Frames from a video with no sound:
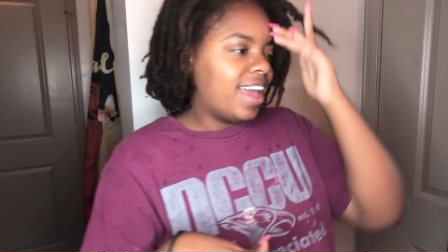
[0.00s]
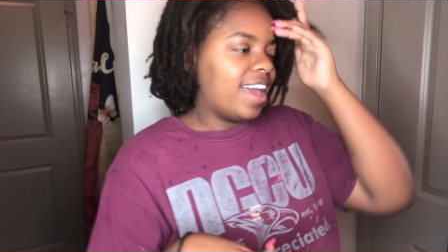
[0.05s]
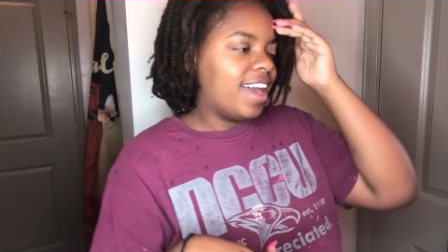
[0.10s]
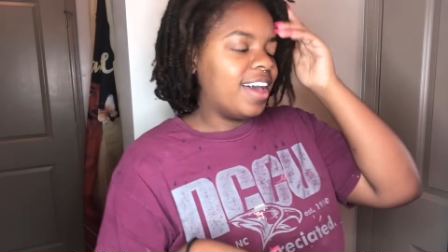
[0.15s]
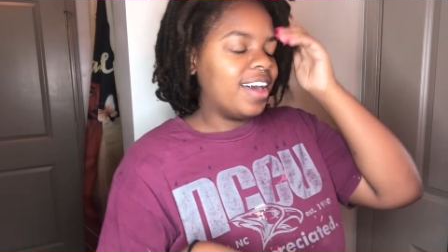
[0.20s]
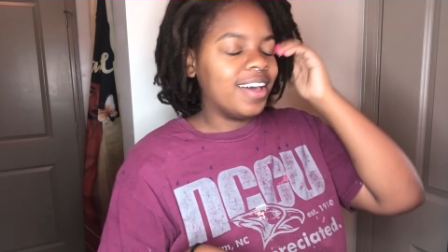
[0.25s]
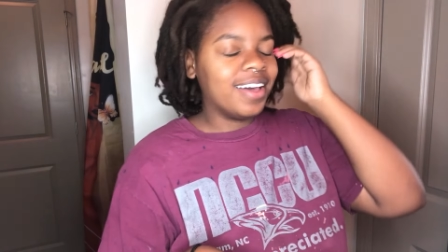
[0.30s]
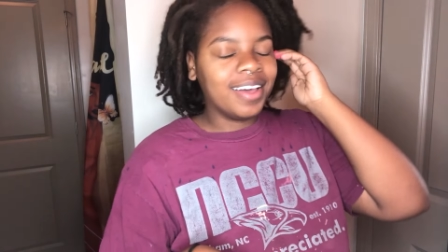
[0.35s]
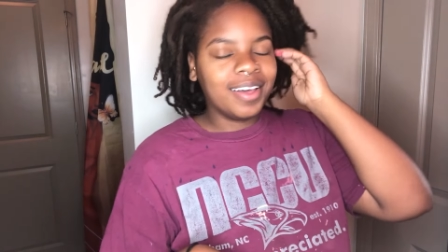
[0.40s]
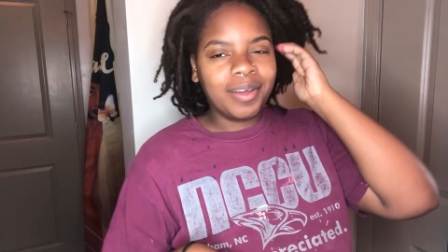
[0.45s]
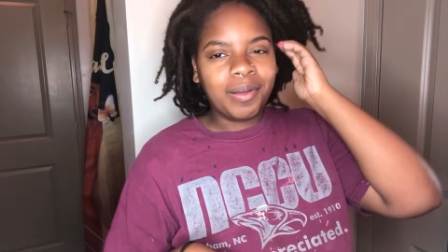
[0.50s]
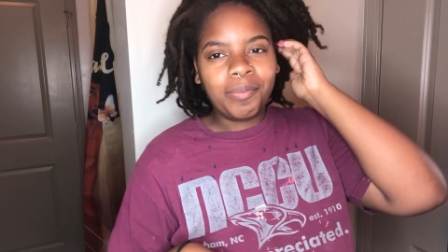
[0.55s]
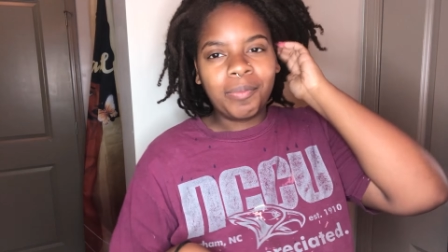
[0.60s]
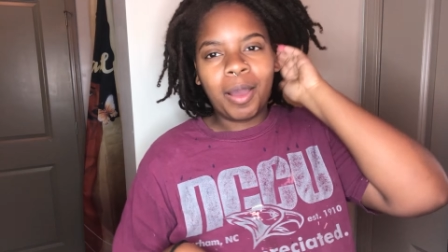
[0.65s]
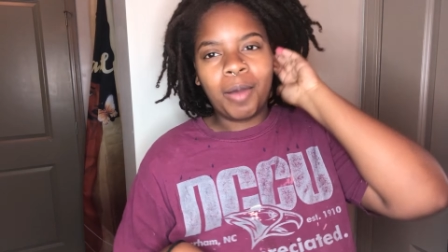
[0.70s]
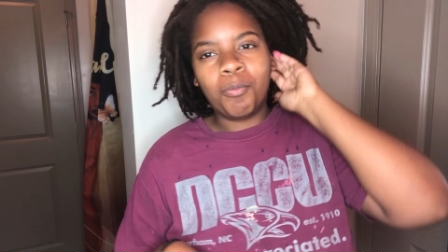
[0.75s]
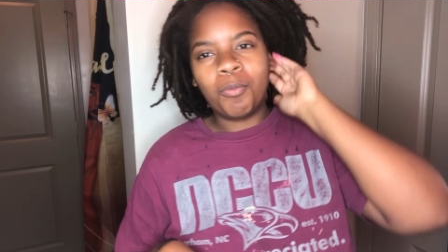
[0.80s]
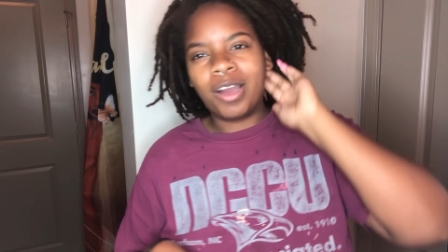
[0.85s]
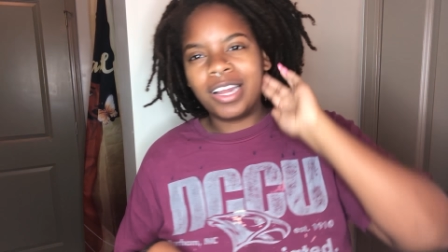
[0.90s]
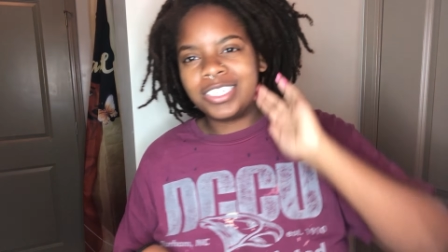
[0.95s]
Um,
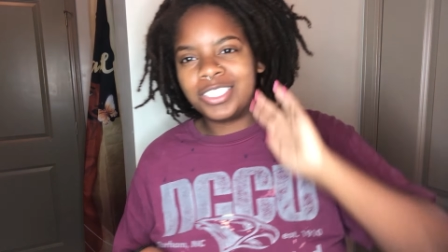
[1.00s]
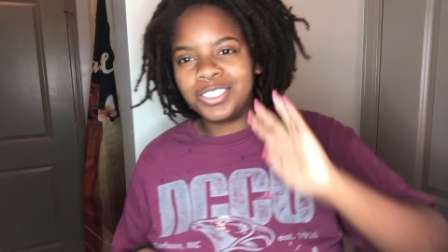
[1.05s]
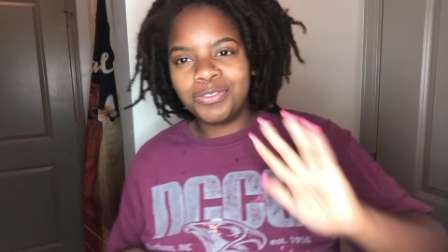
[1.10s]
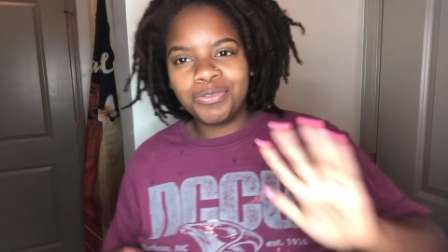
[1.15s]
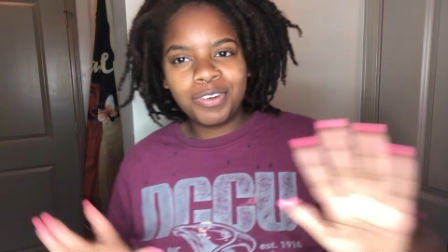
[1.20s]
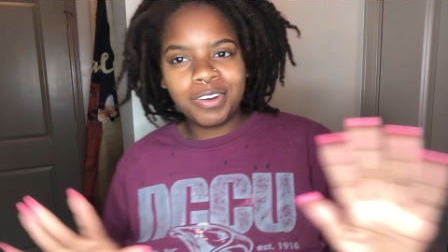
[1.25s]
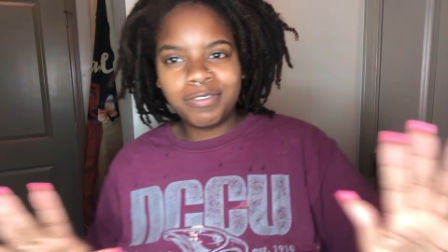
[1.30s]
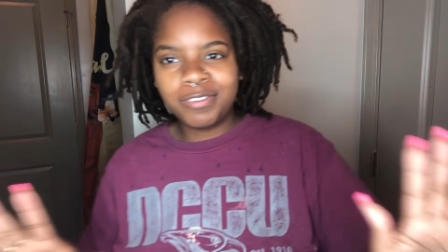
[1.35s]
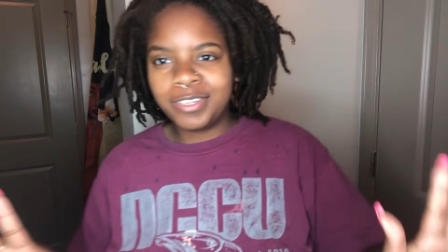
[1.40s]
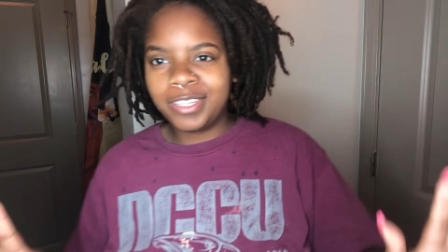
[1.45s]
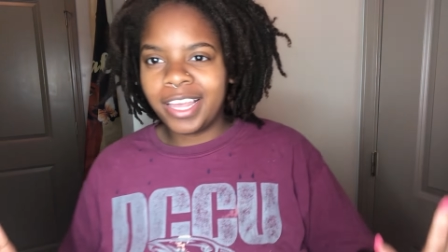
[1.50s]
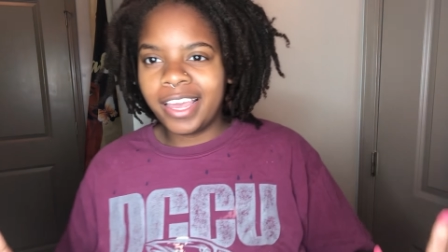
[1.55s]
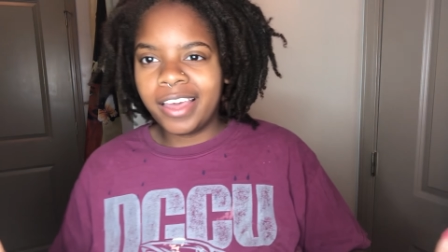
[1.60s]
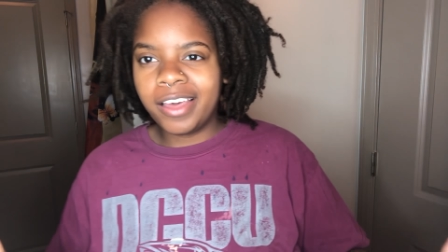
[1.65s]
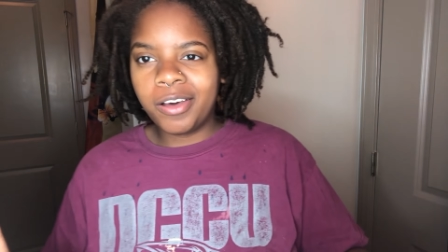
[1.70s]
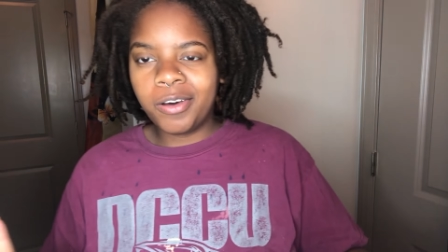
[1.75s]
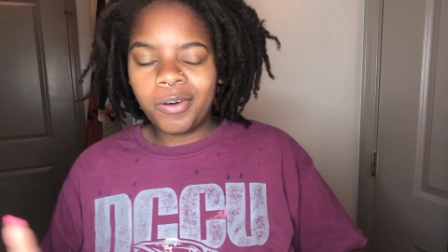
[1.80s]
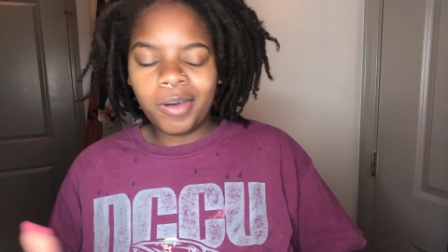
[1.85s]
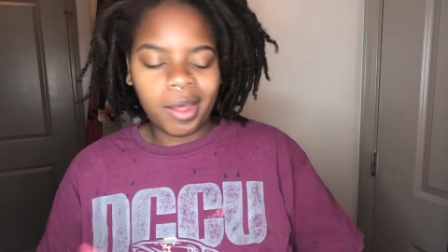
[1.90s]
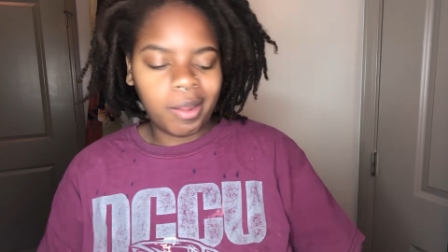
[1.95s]
I'm watching Riverdale.